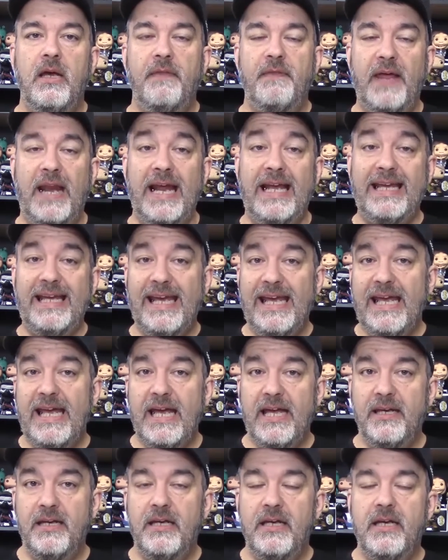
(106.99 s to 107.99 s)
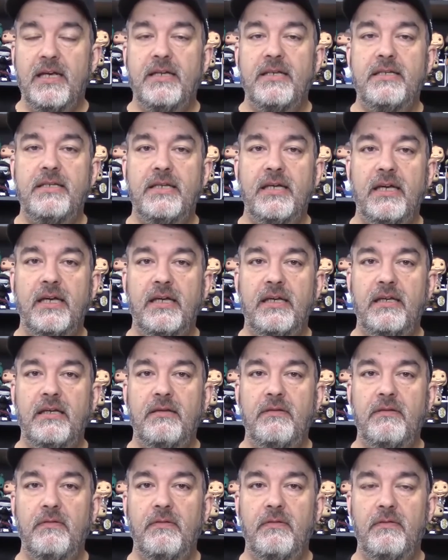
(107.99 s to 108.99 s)
that I can to
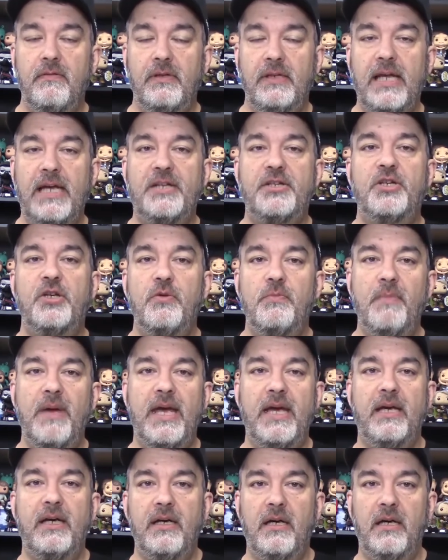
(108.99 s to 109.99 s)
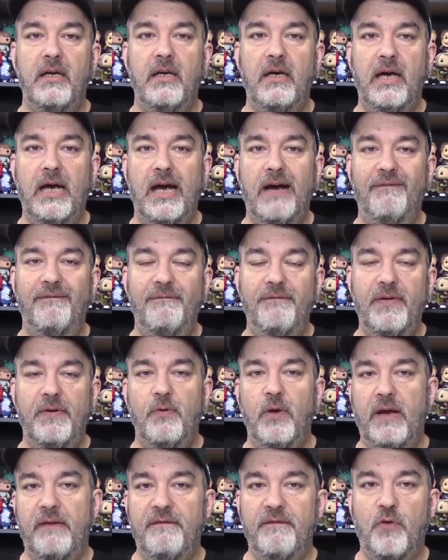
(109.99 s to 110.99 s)
let you make an
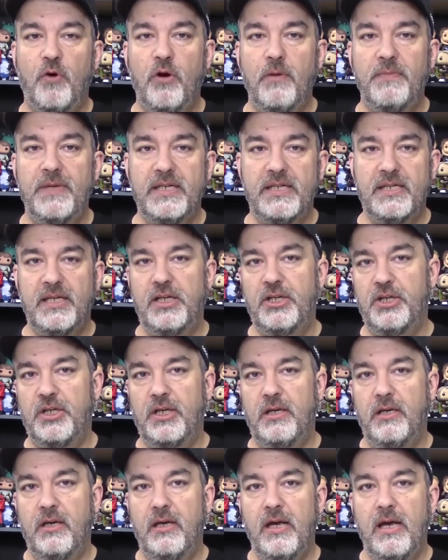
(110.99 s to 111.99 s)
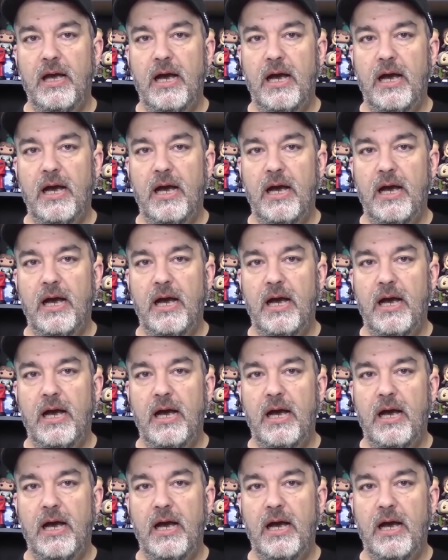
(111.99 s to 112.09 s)
informed decision